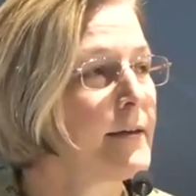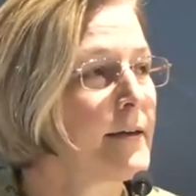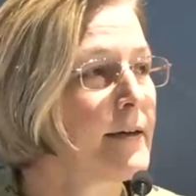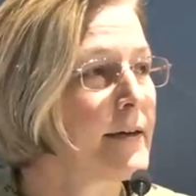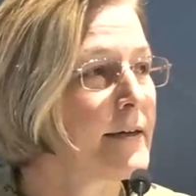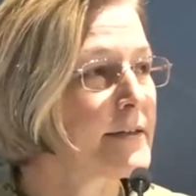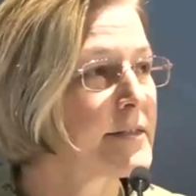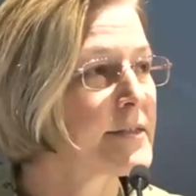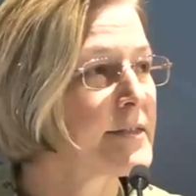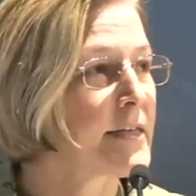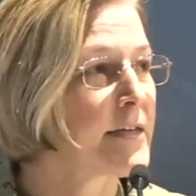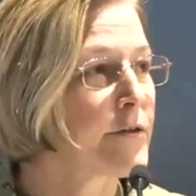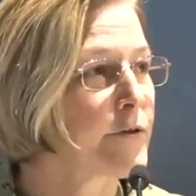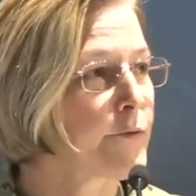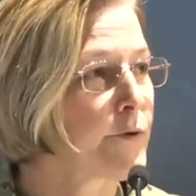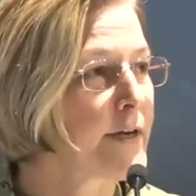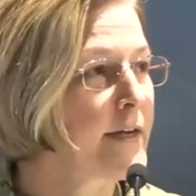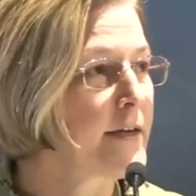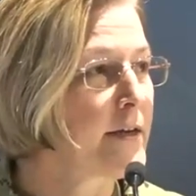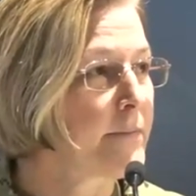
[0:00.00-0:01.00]
uh,
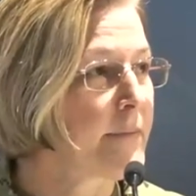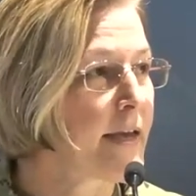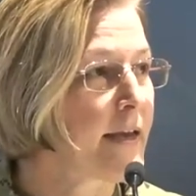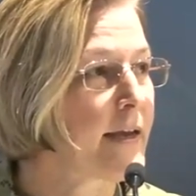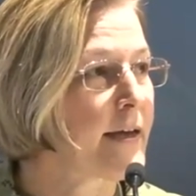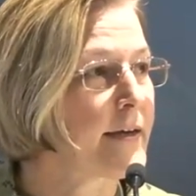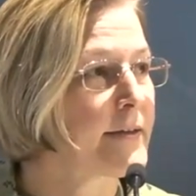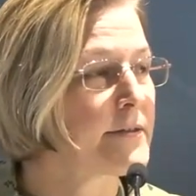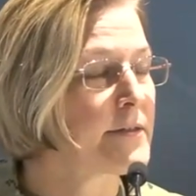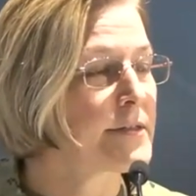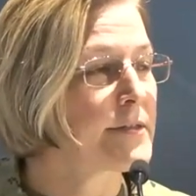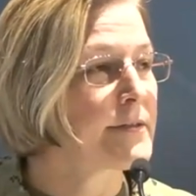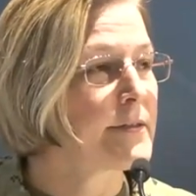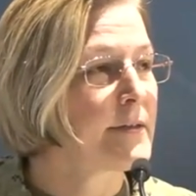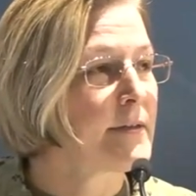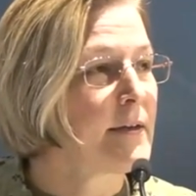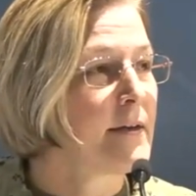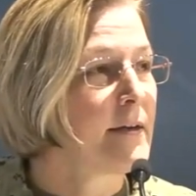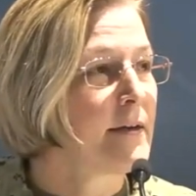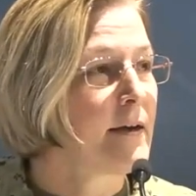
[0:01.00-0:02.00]
C3 commands,
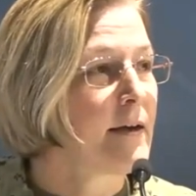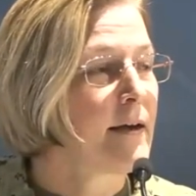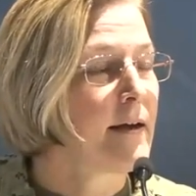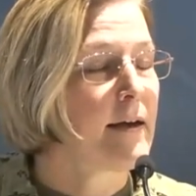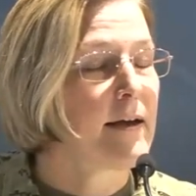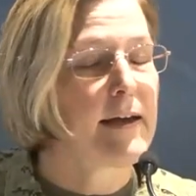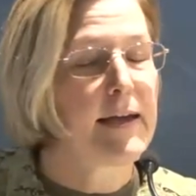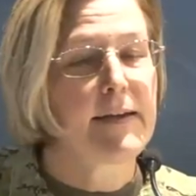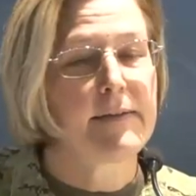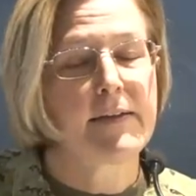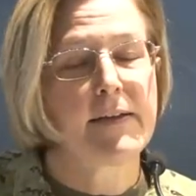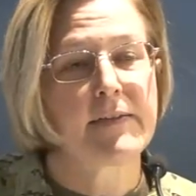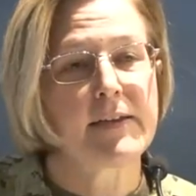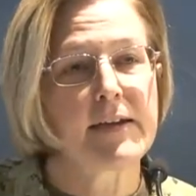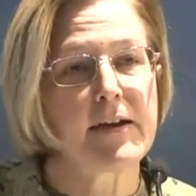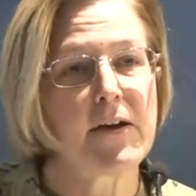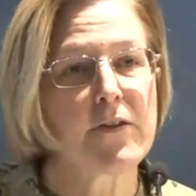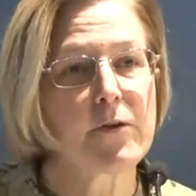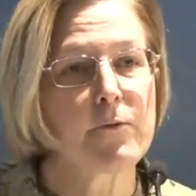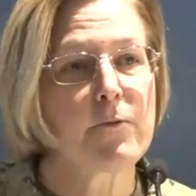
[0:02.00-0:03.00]
uh, and then
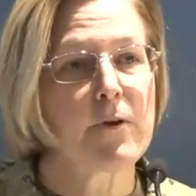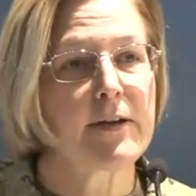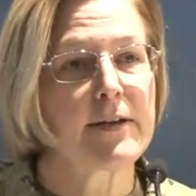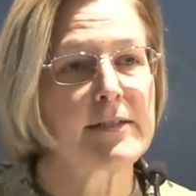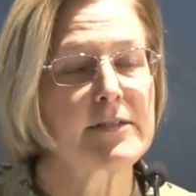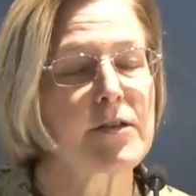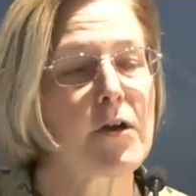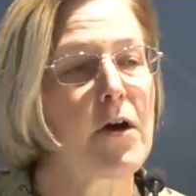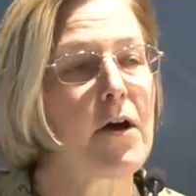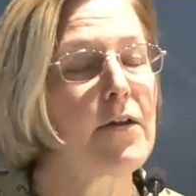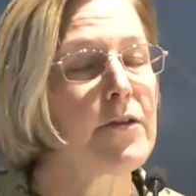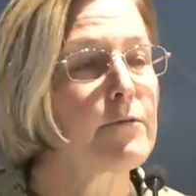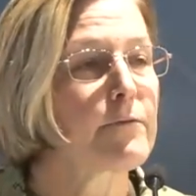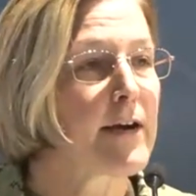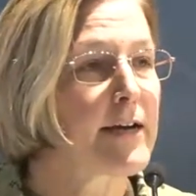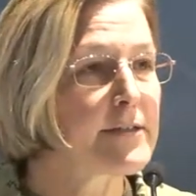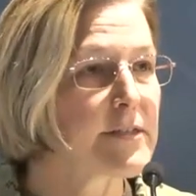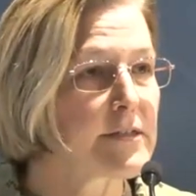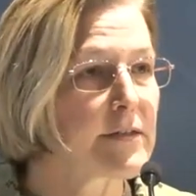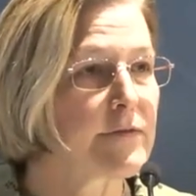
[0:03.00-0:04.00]
the other one is all the
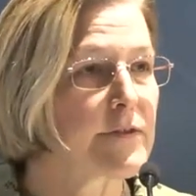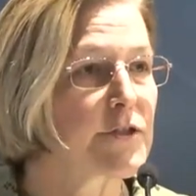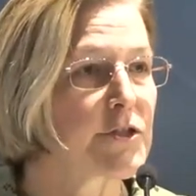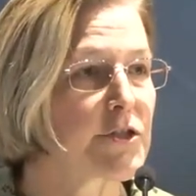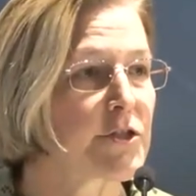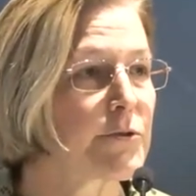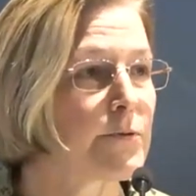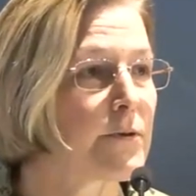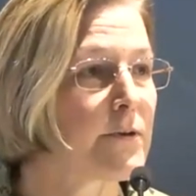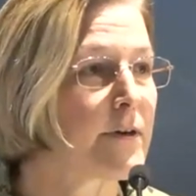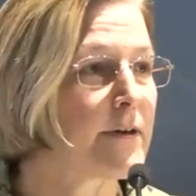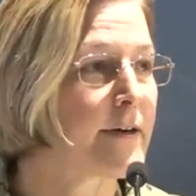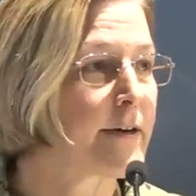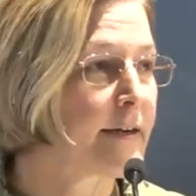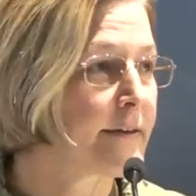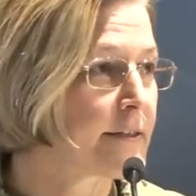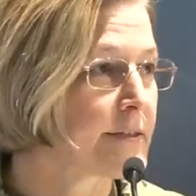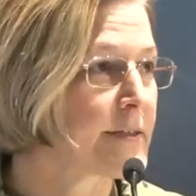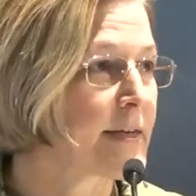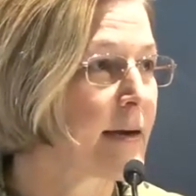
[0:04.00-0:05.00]
rest of the shore
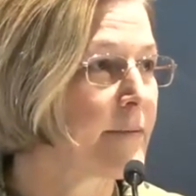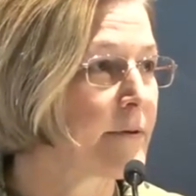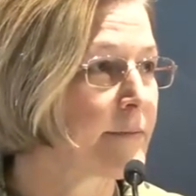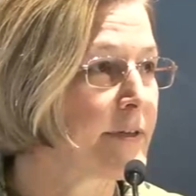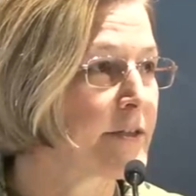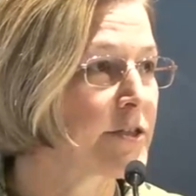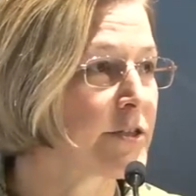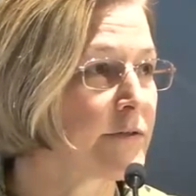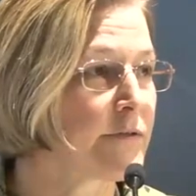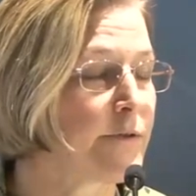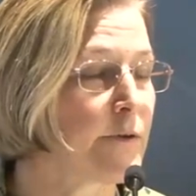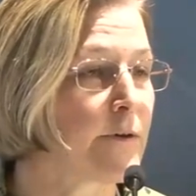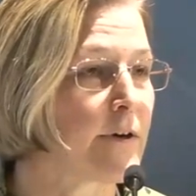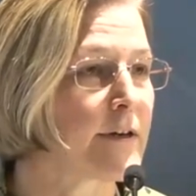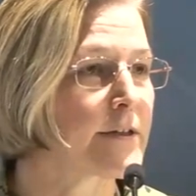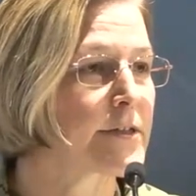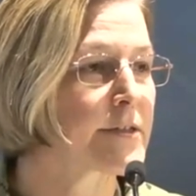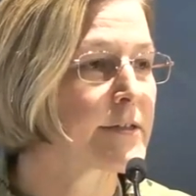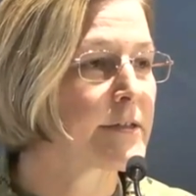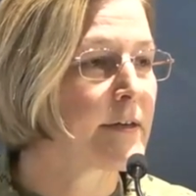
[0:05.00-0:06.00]
and the cyber mission
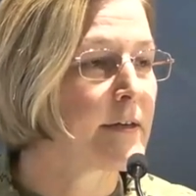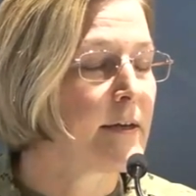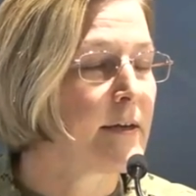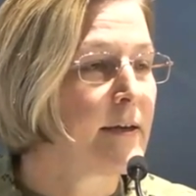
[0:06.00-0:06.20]
force.